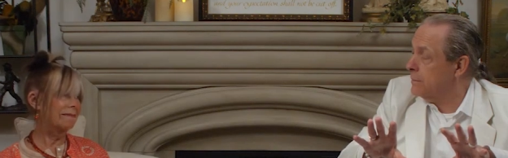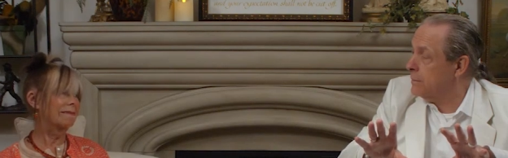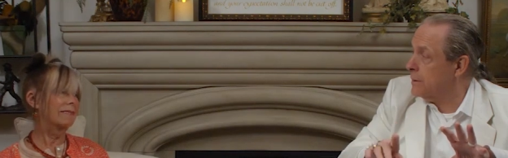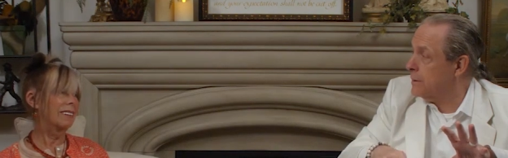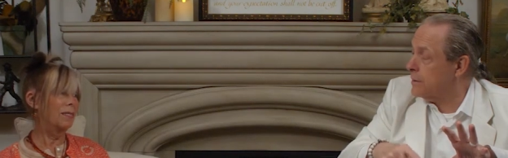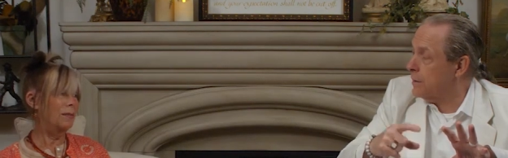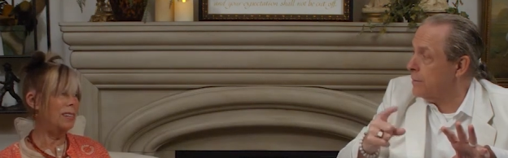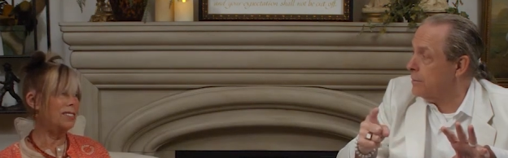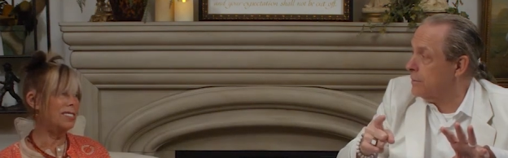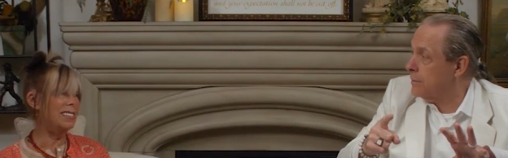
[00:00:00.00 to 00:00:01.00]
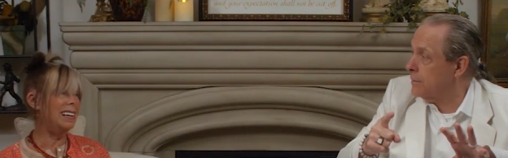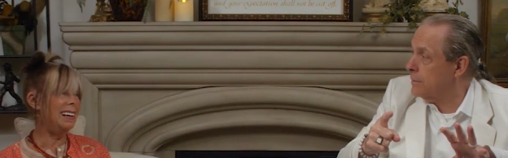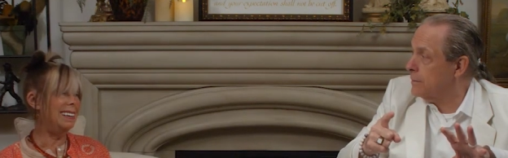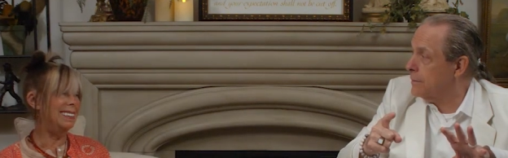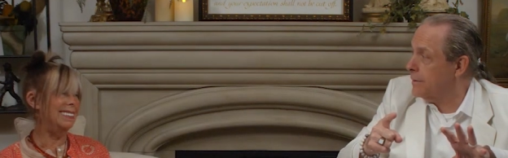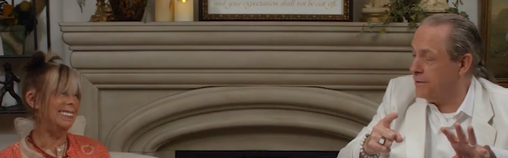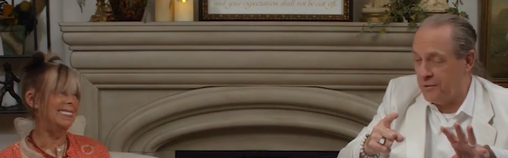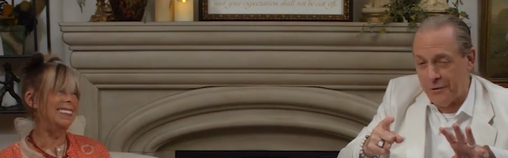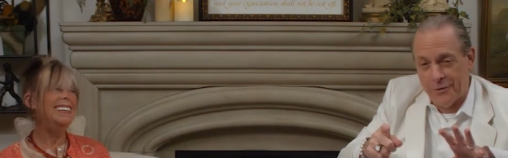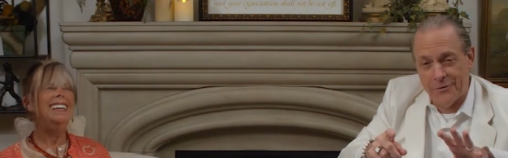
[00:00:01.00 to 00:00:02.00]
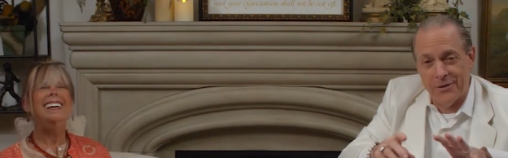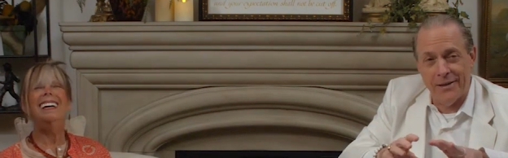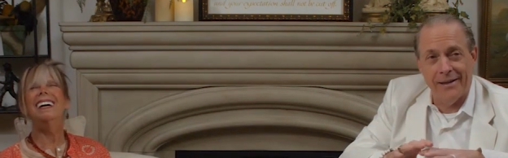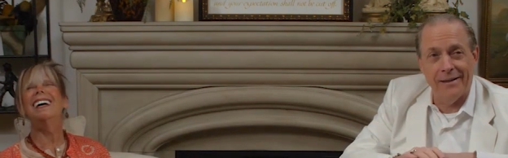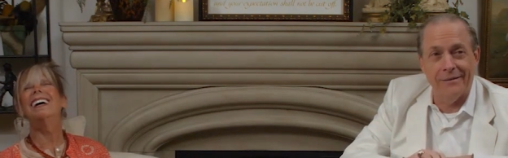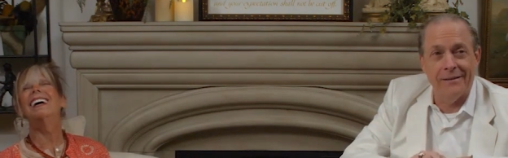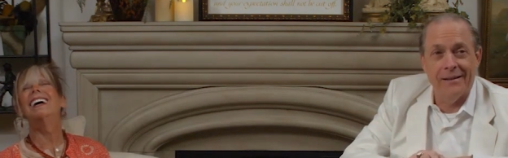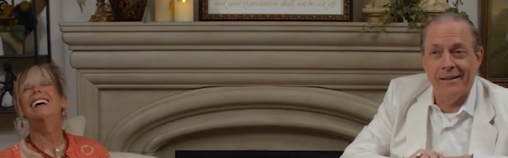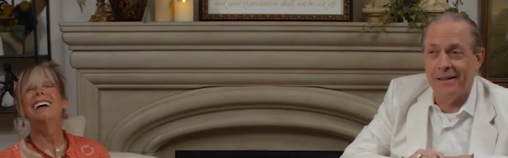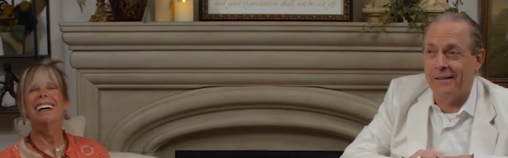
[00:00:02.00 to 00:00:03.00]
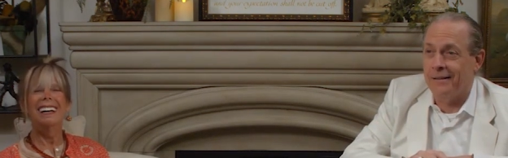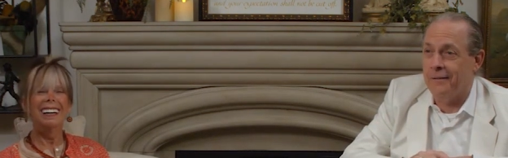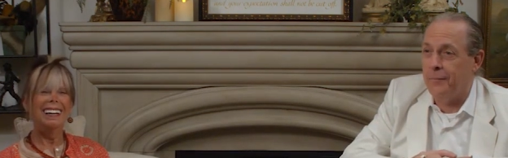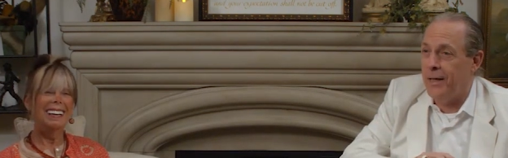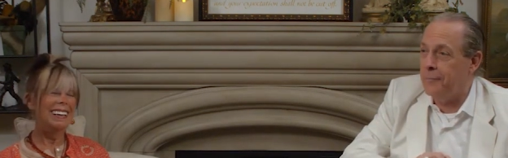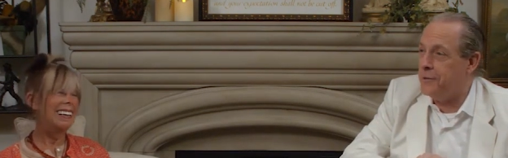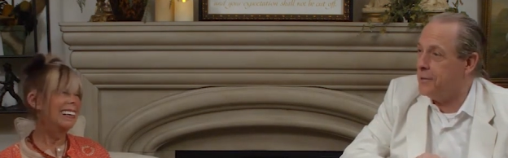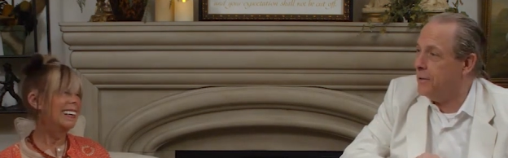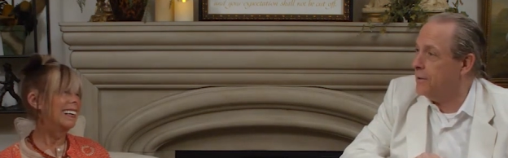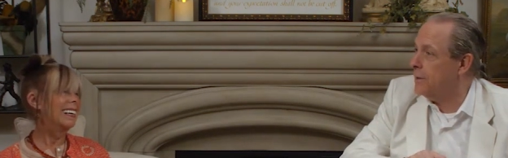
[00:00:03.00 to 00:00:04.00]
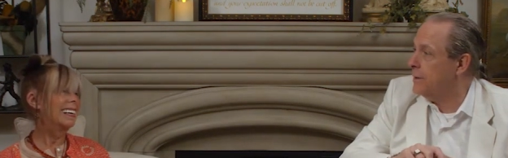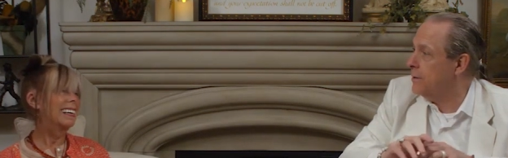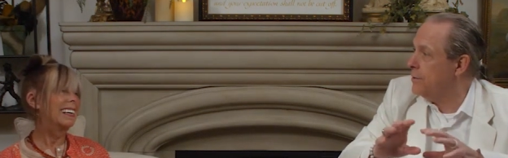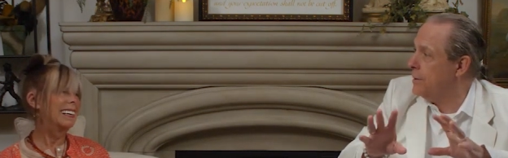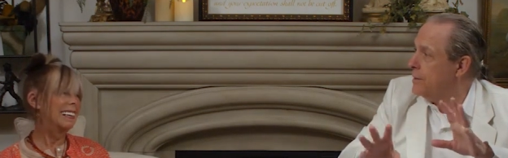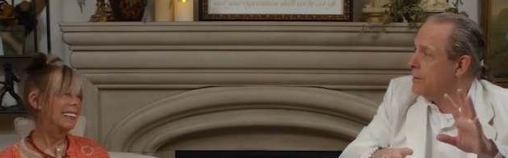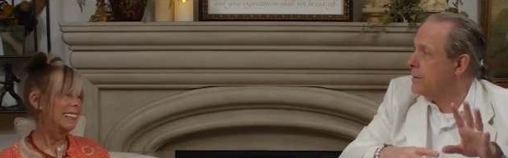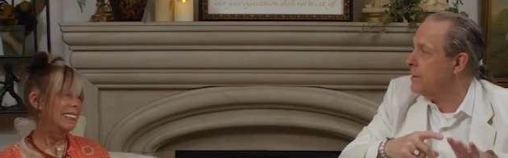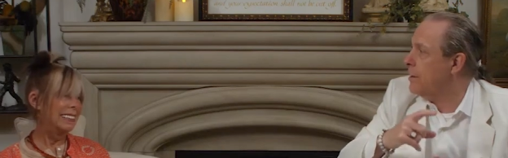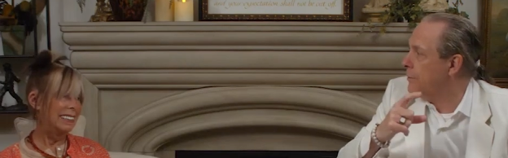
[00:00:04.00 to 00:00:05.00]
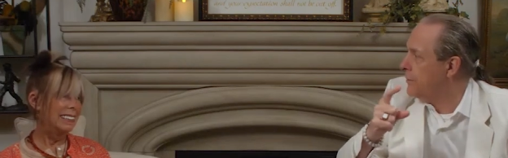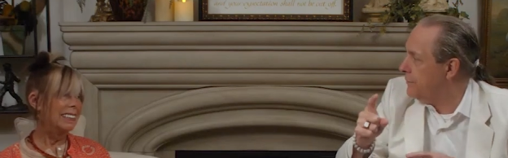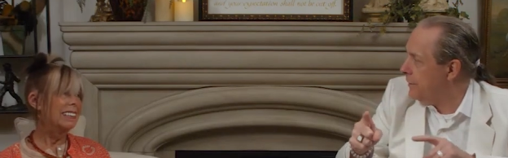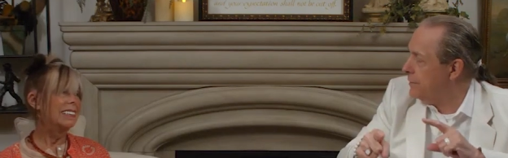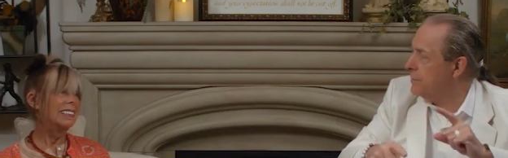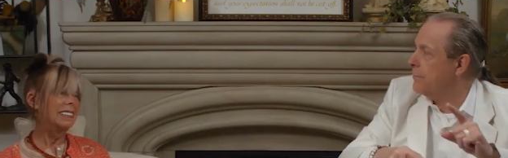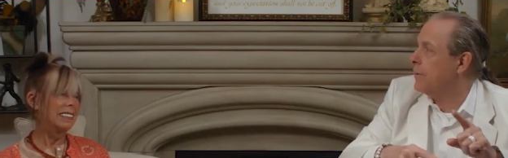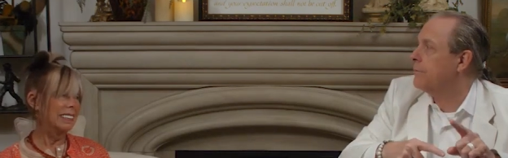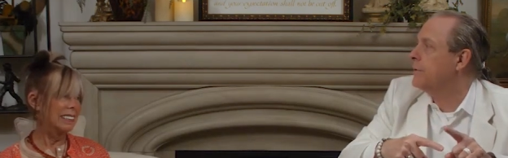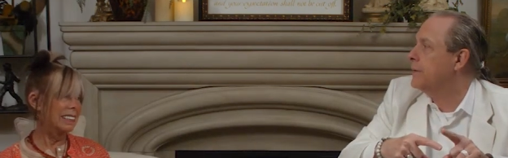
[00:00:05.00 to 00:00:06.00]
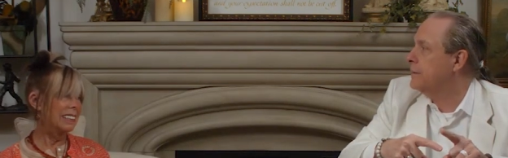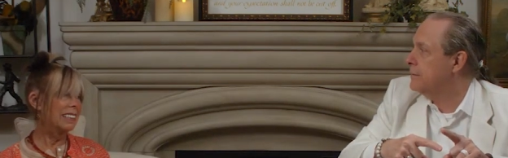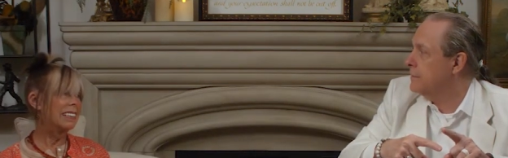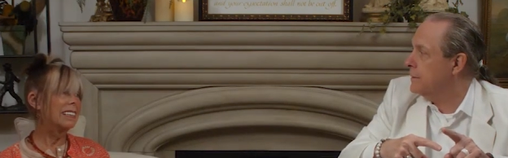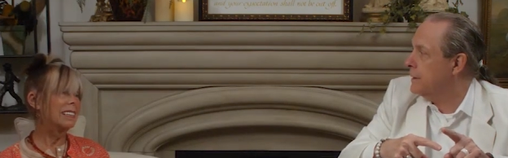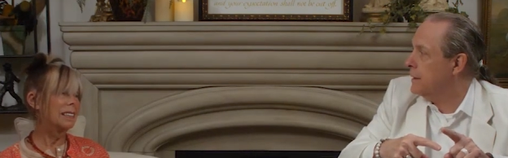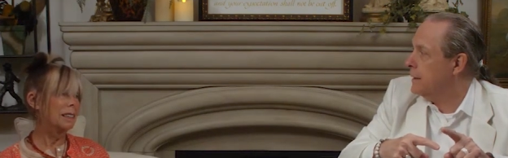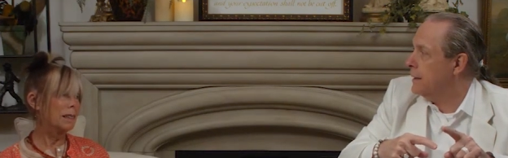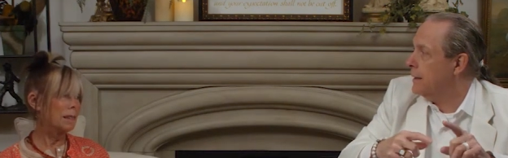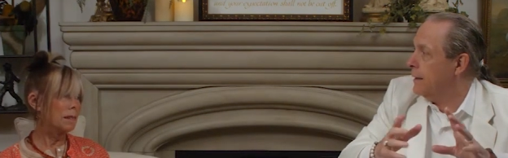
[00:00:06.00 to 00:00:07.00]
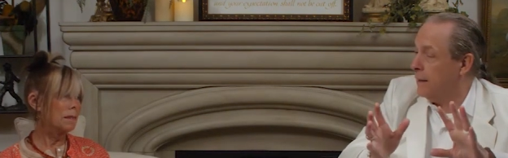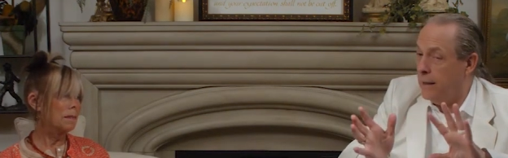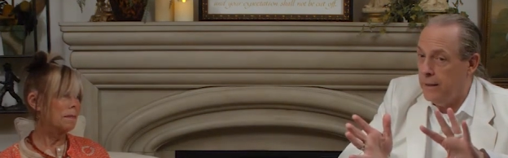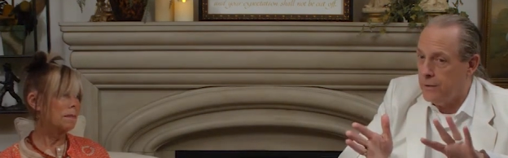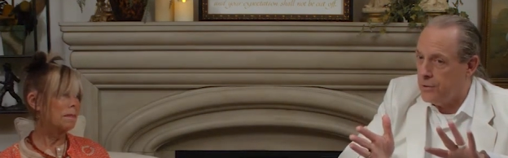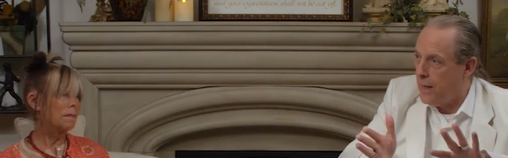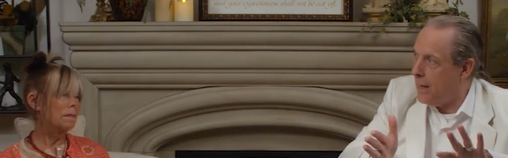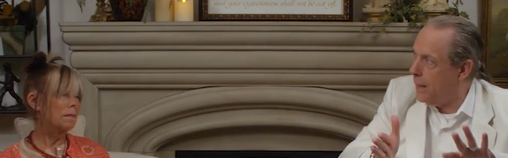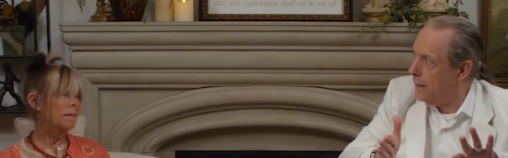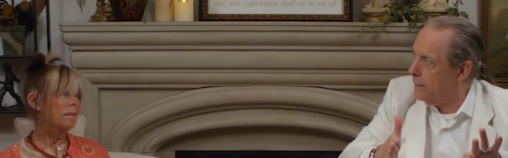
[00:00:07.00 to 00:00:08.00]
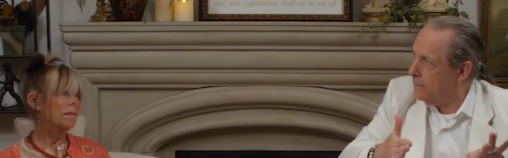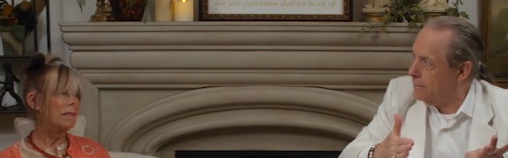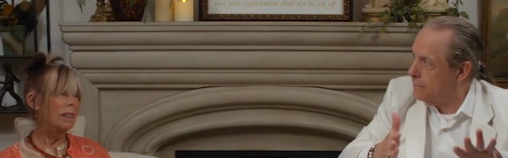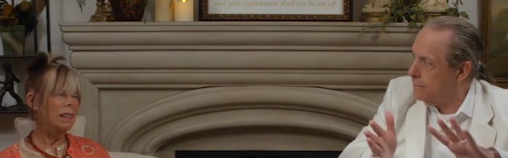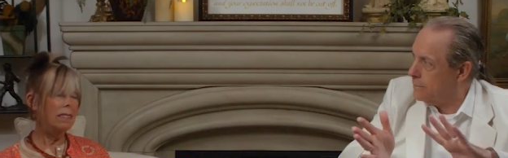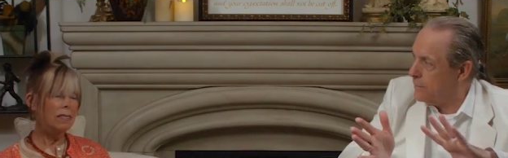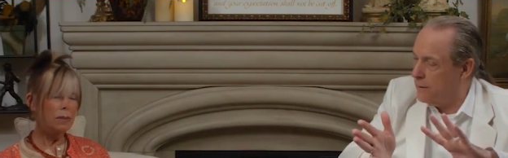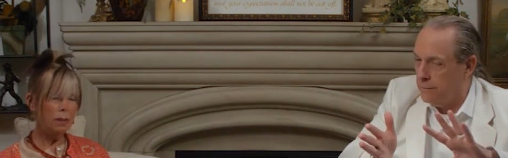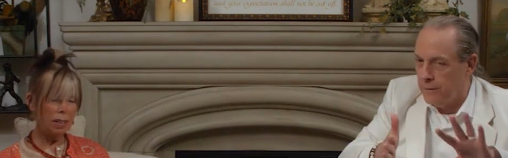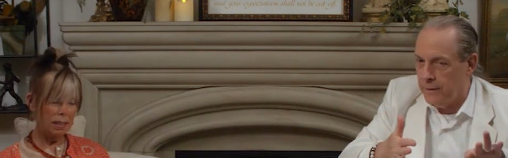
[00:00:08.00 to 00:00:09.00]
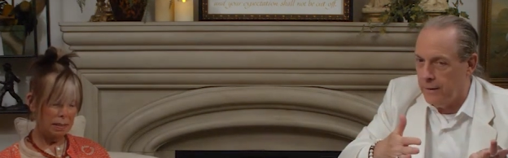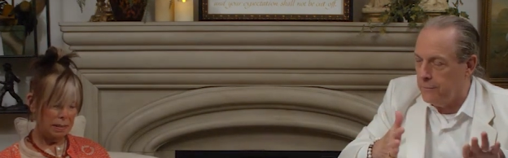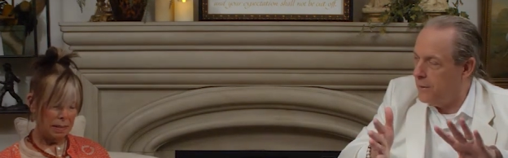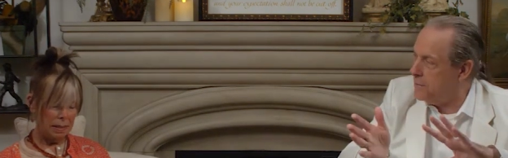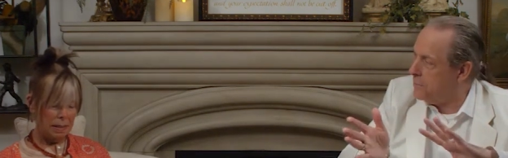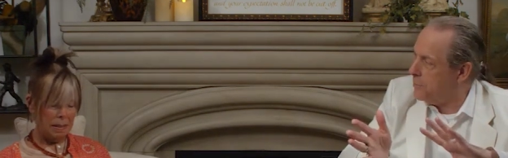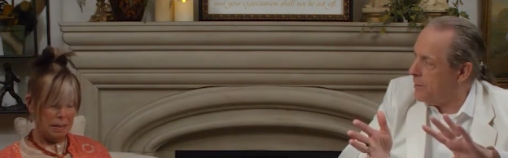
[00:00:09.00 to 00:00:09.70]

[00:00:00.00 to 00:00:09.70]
Speaker 1: See, it slows you down. It slows you down. And, and, the Bible says, looking unto Jesus, the author and finisher of our faith, and laying aside, run, run that race with